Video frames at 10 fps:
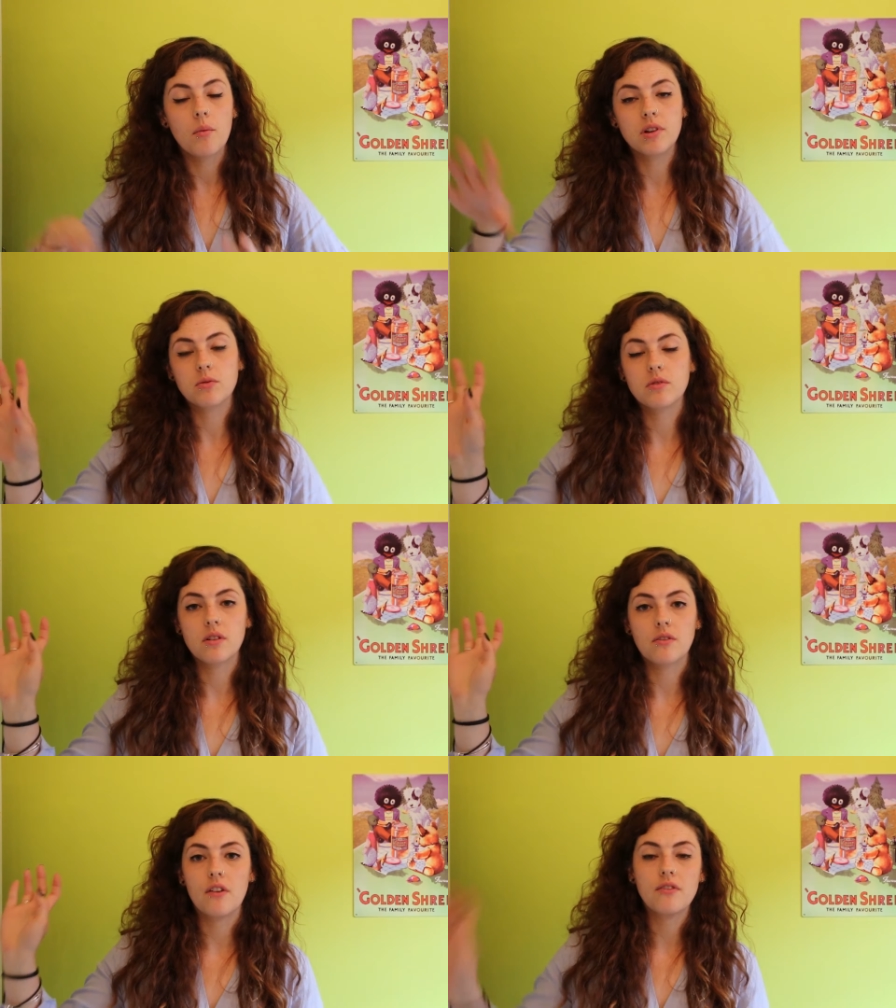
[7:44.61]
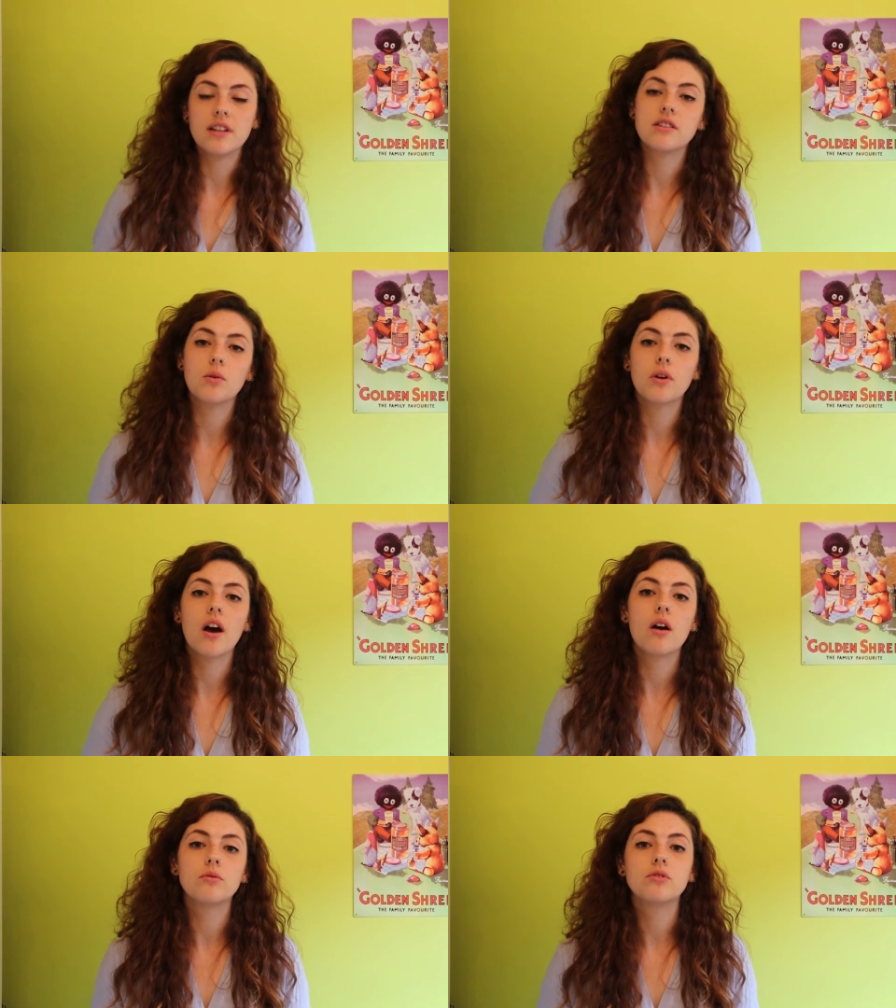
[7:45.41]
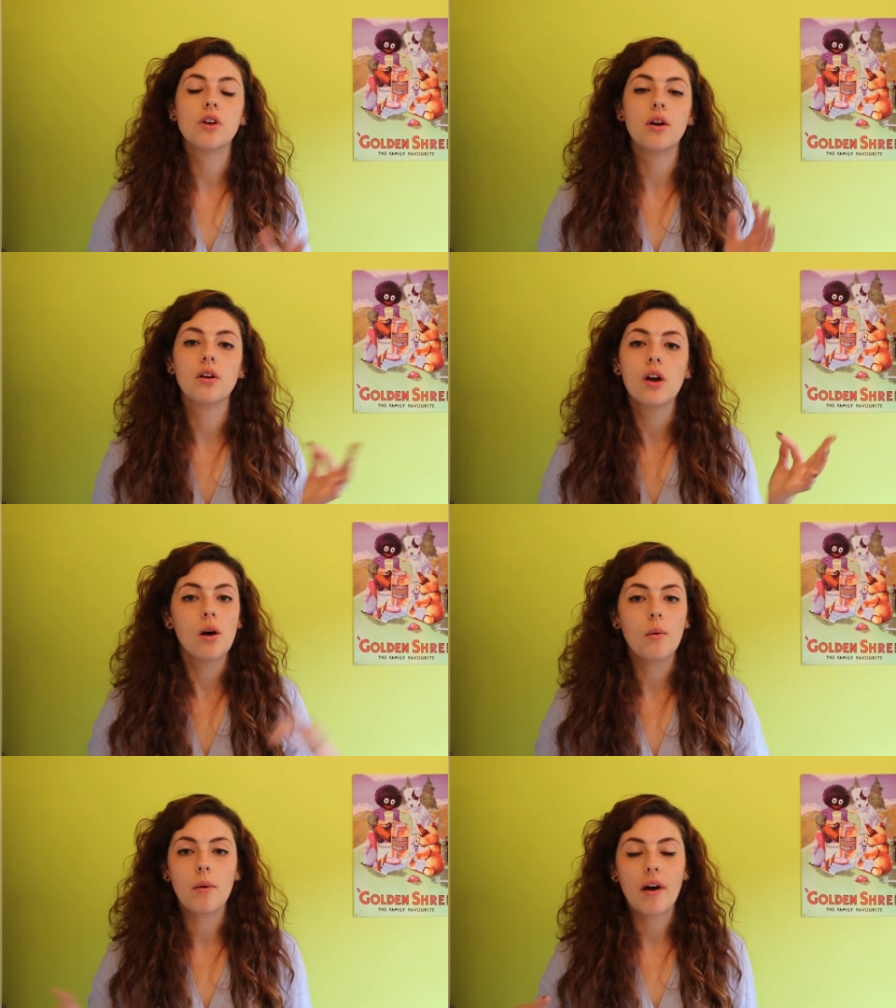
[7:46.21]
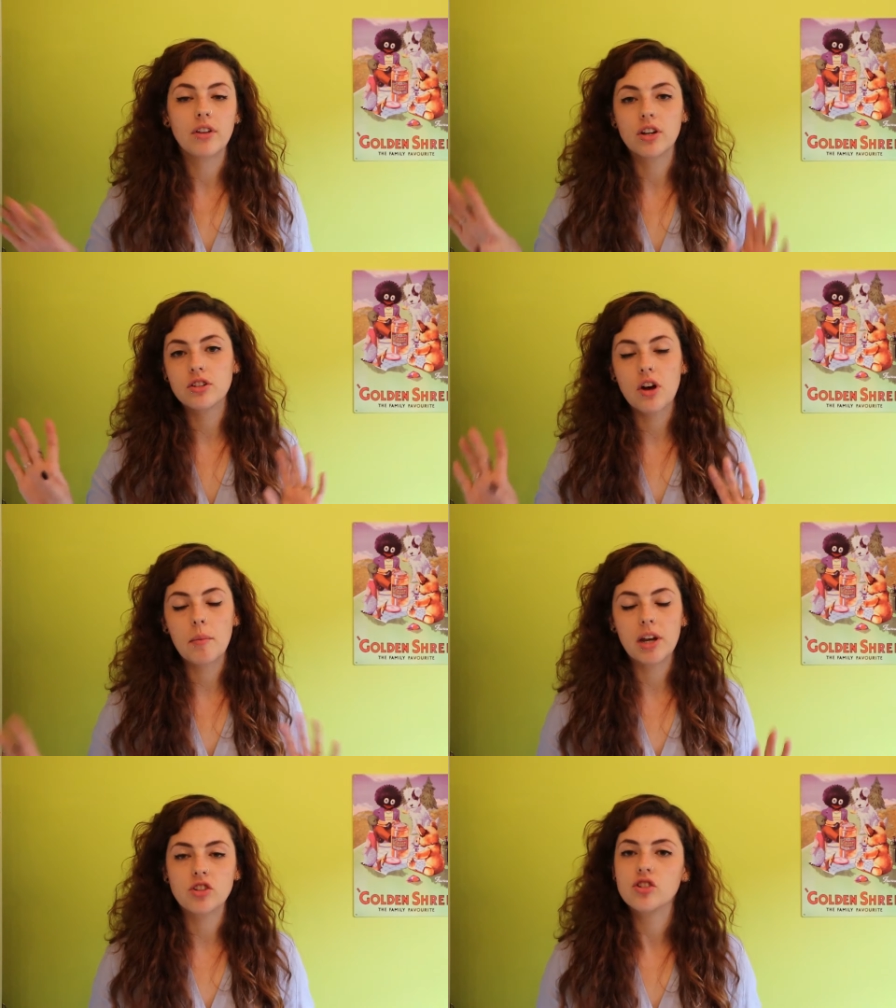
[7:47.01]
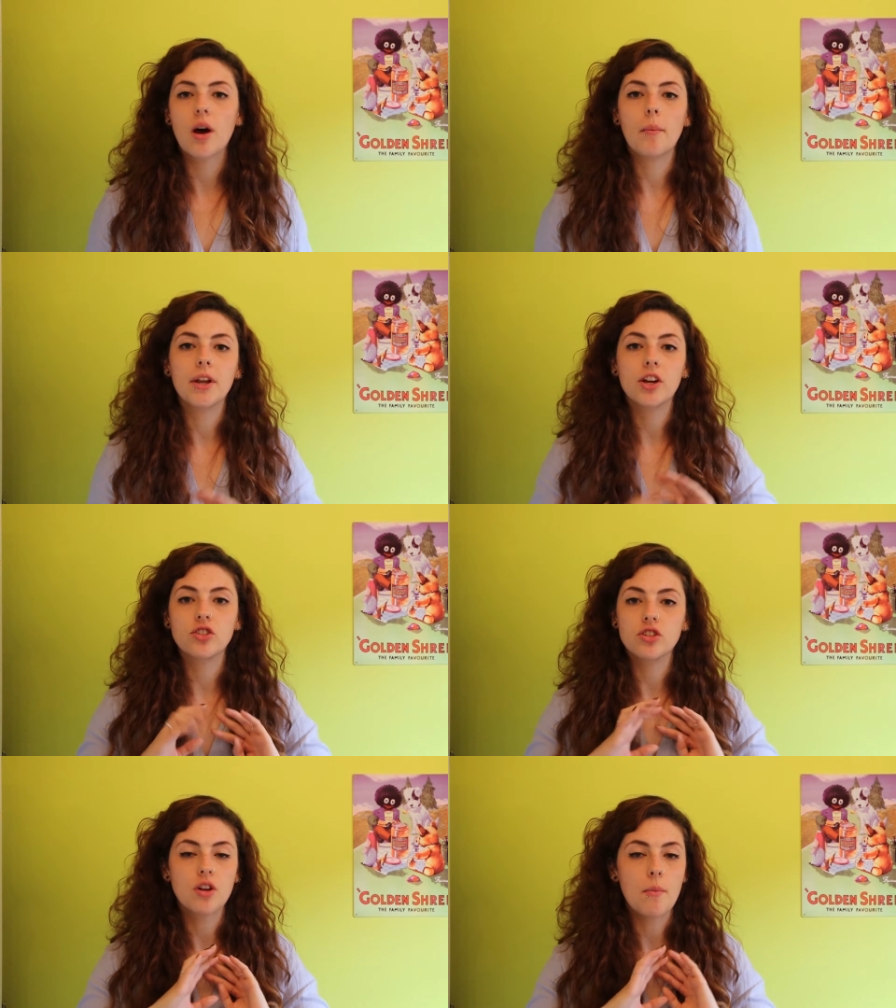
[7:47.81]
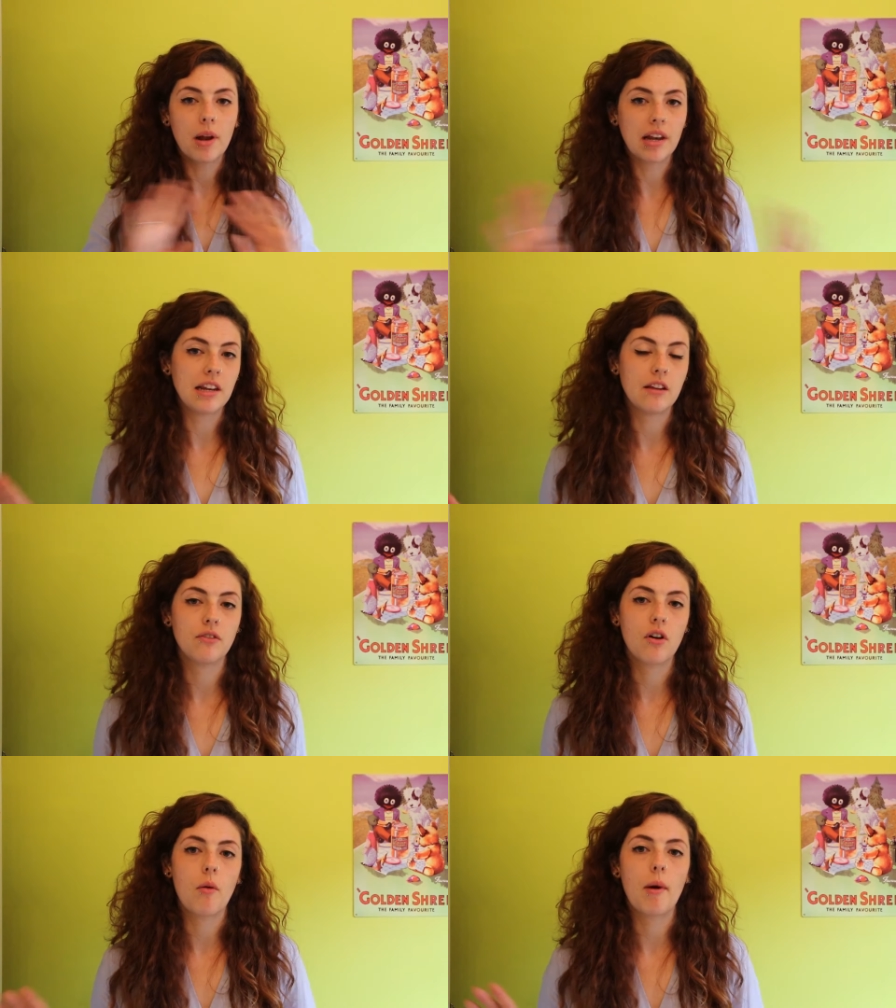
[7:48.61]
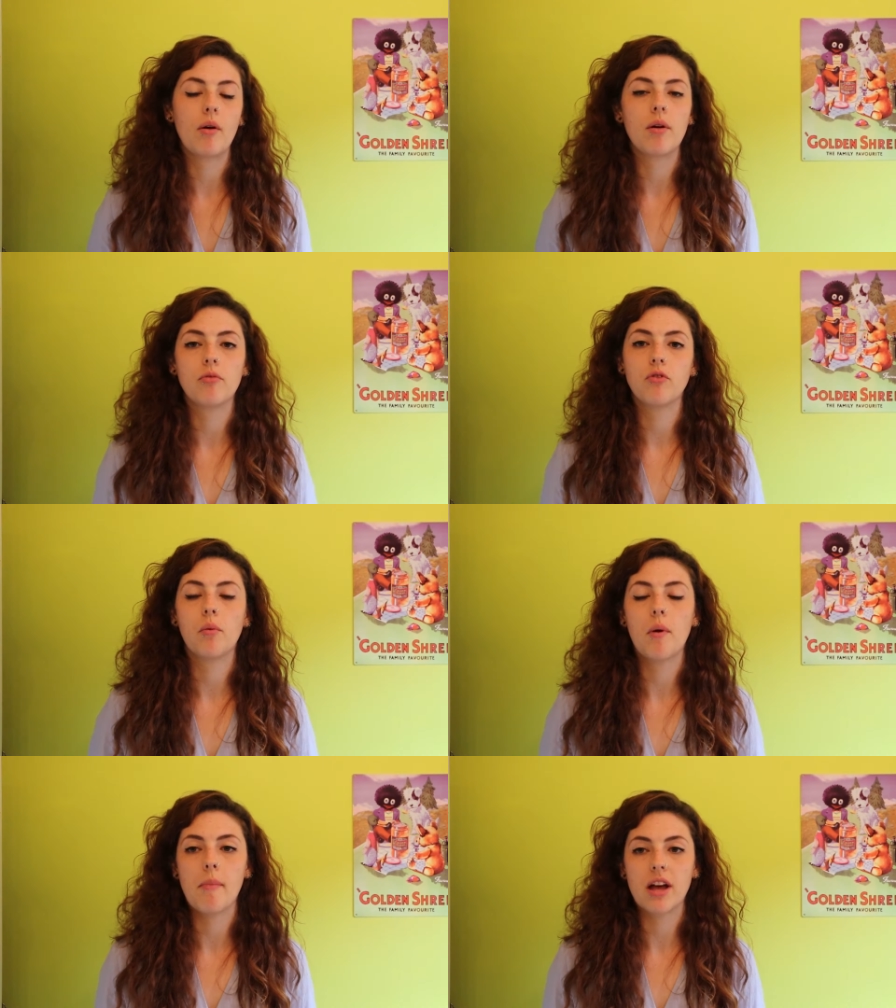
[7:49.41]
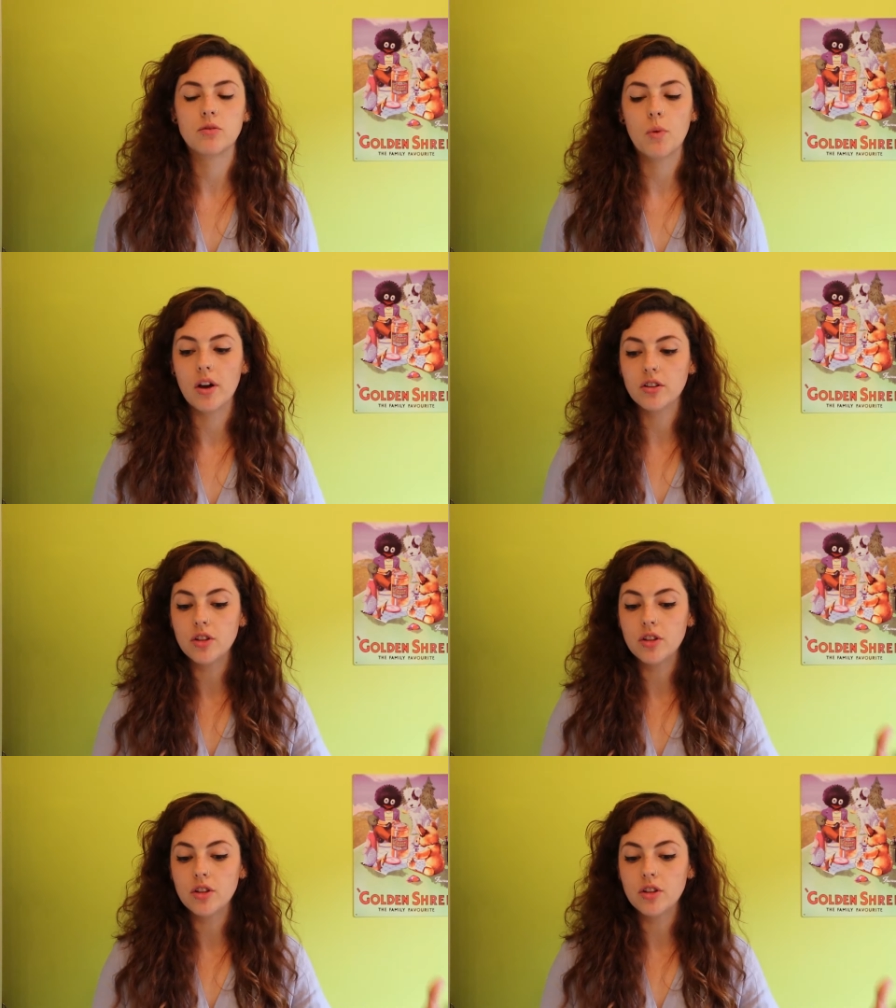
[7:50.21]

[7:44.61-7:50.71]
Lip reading: which was one of her friend's little girls, so we were having a good time at lunchtime and I just completely forgot about it before I went back to work.